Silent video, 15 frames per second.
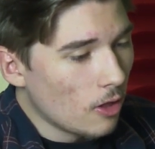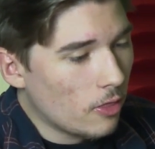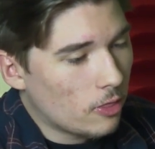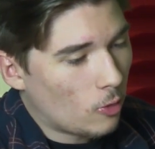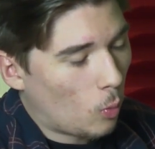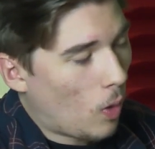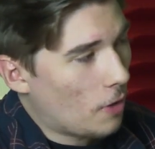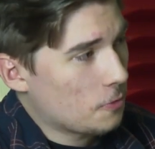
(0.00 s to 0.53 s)

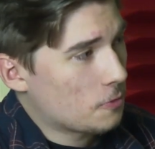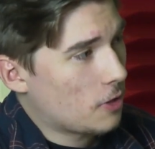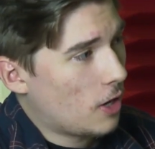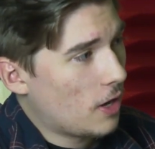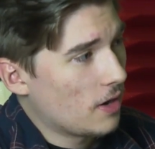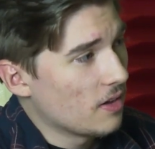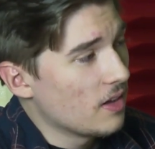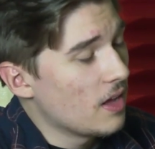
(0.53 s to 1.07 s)
the water
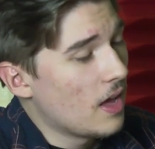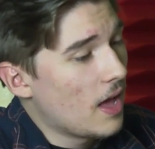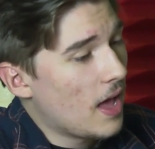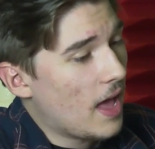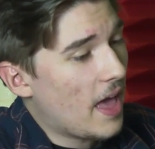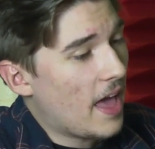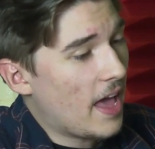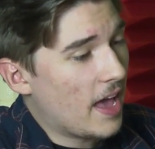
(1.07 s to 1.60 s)
gun
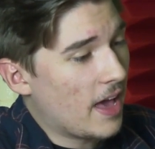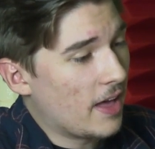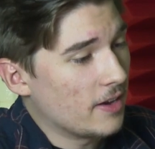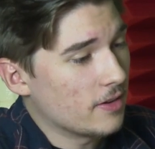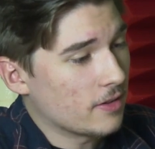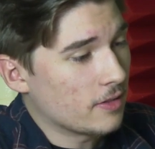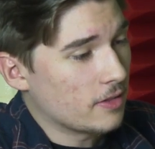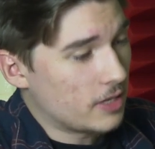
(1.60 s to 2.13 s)

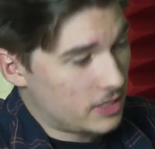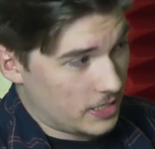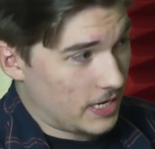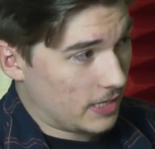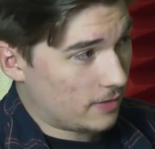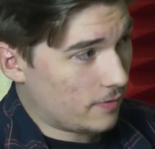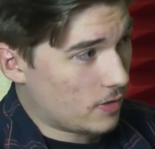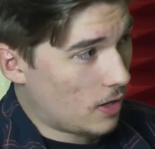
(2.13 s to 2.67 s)
and the
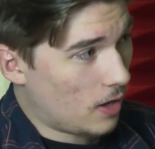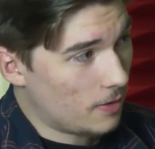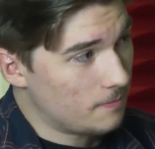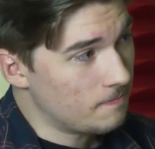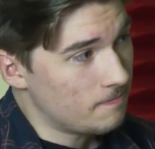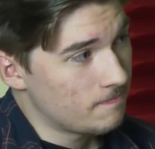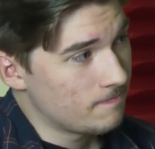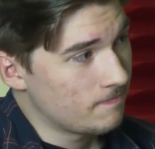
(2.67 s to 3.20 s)
detective's
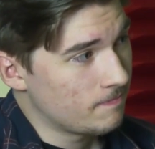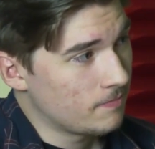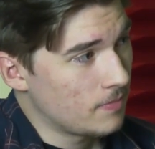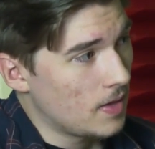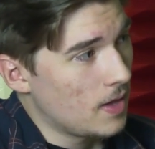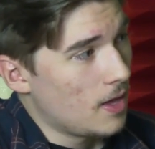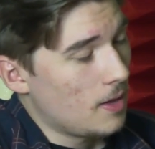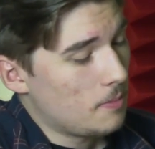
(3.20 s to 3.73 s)
gun.
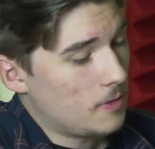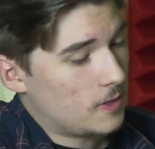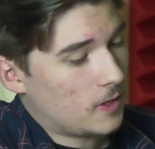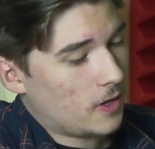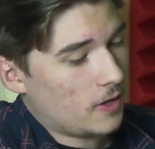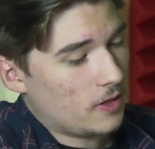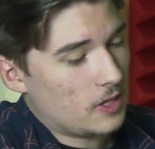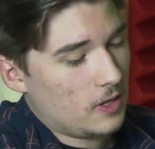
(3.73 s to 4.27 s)

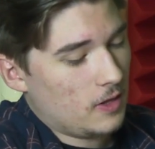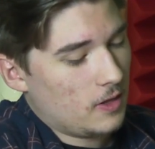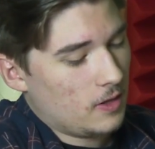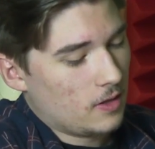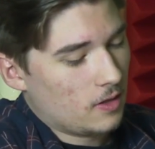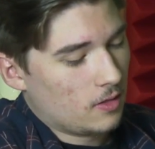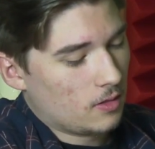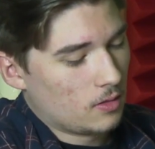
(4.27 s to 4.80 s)
Because
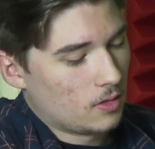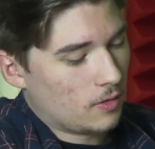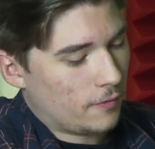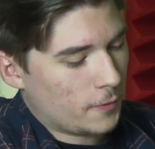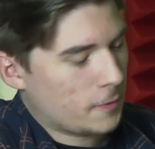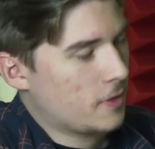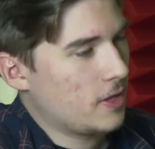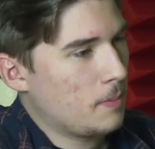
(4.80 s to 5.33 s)
the
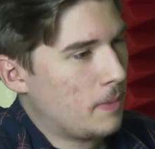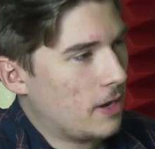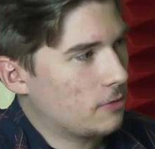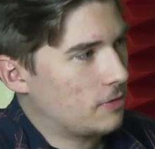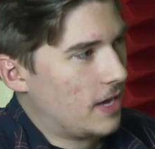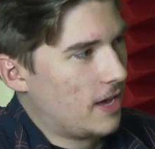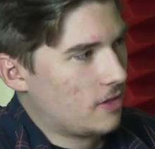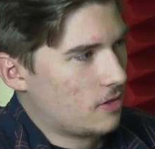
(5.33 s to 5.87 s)
first scene
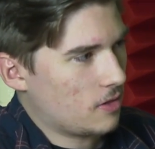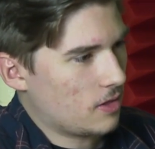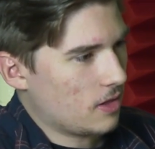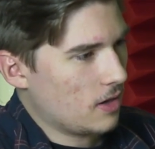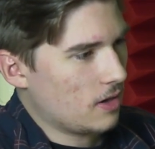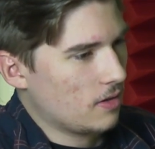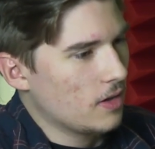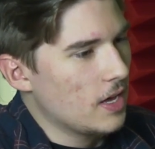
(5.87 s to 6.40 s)
Pendergast is
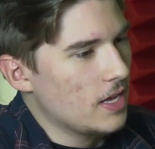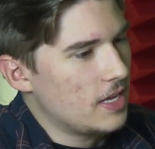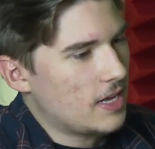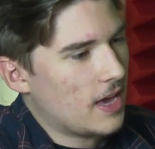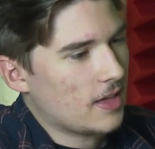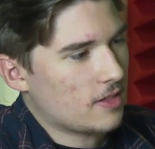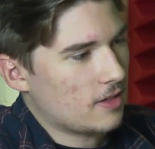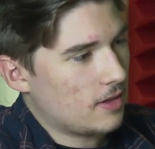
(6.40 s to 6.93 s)
in, he
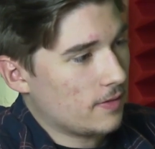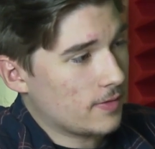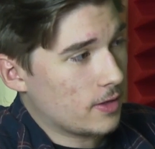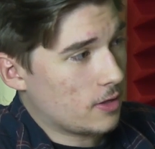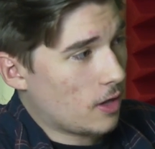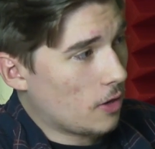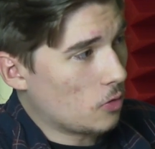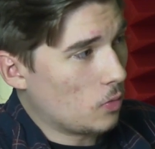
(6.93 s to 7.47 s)
has to give
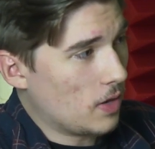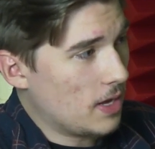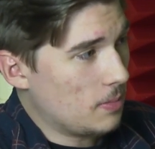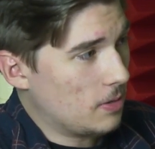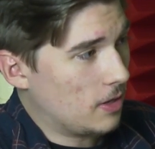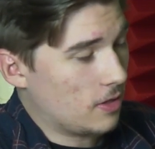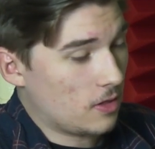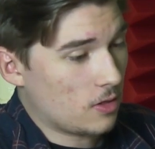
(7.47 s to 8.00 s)
his gun away
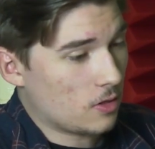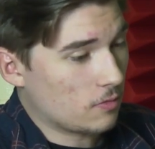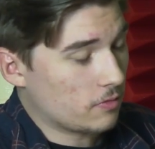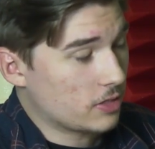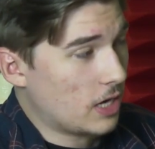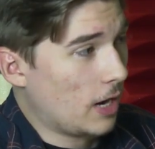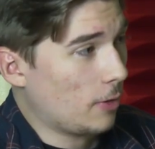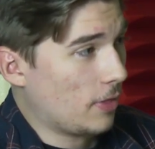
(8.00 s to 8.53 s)
because he's going to
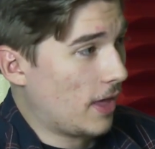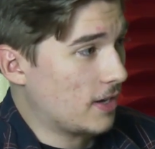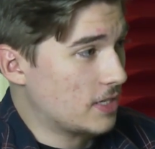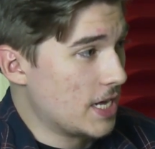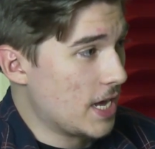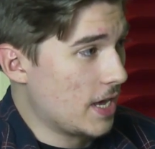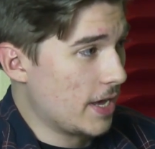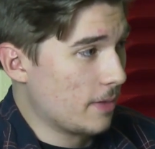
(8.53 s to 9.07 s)
retire that
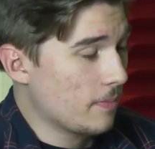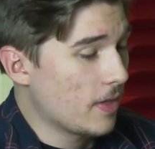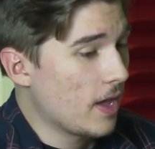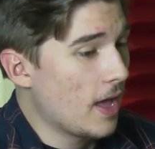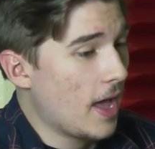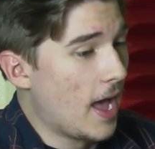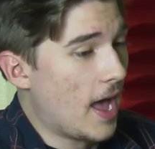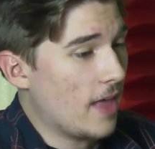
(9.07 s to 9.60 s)
day,
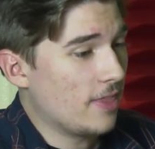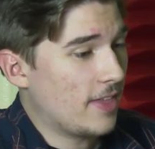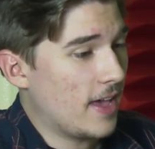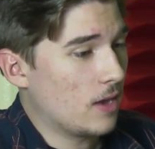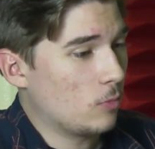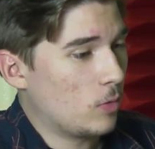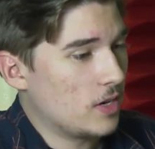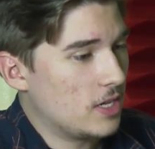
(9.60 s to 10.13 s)
and
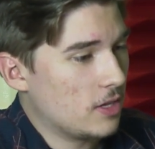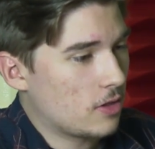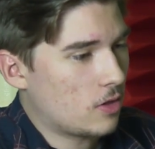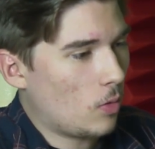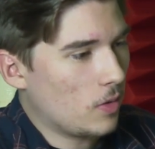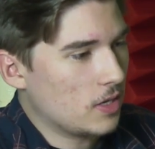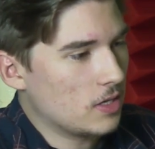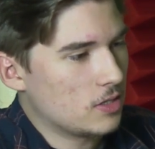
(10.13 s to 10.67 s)
then when he's
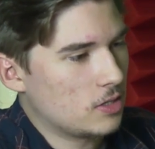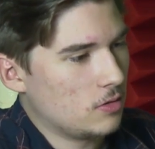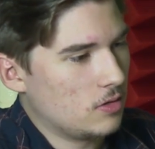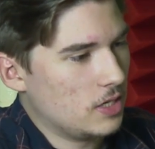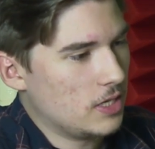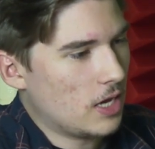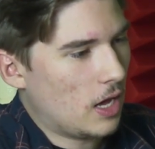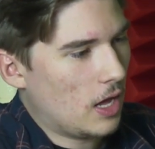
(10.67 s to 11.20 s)
going into
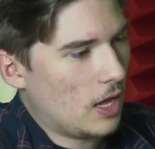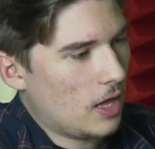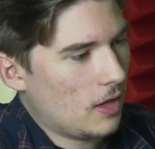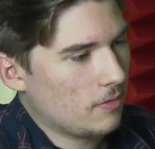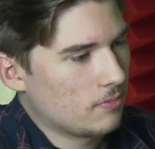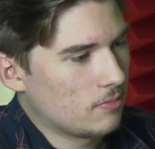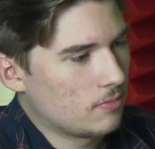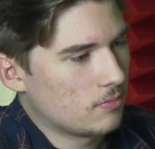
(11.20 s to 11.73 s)
the
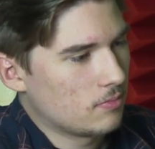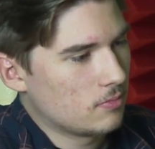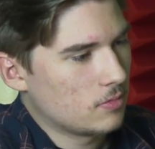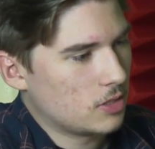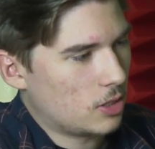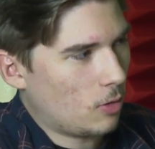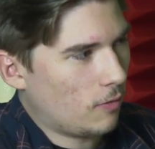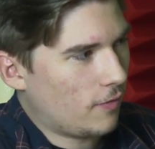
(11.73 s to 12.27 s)

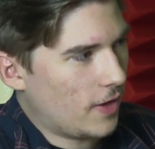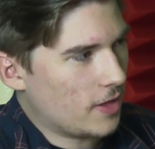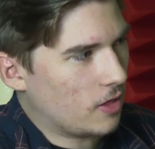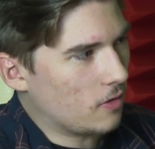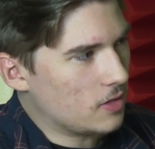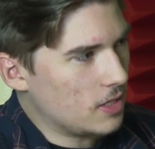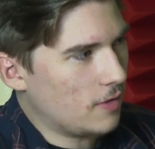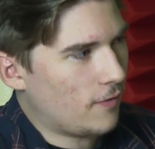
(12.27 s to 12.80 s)
to go
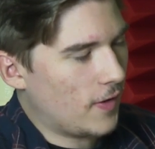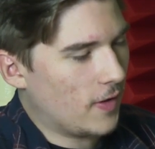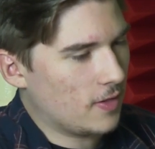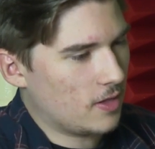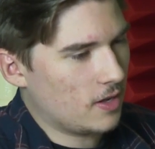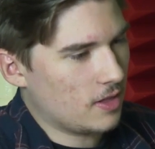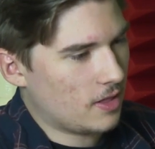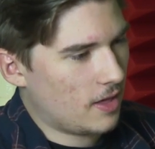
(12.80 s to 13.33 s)
face
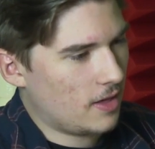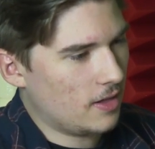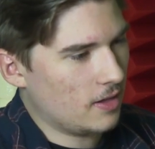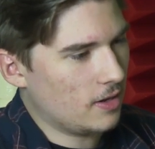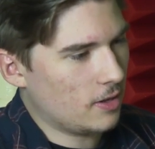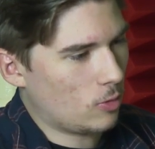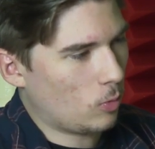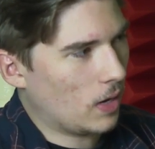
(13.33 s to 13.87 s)
defense
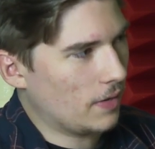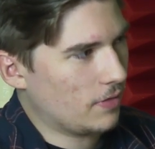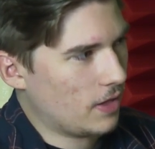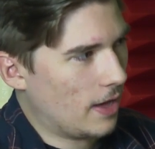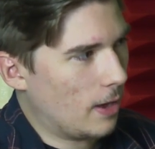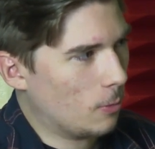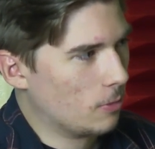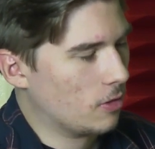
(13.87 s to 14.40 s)
in his wife's
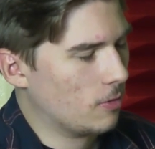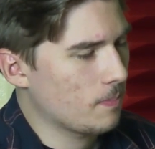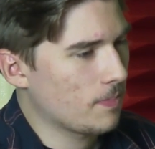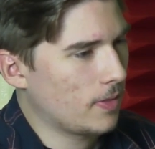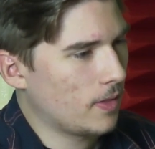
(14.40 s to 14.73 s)
house,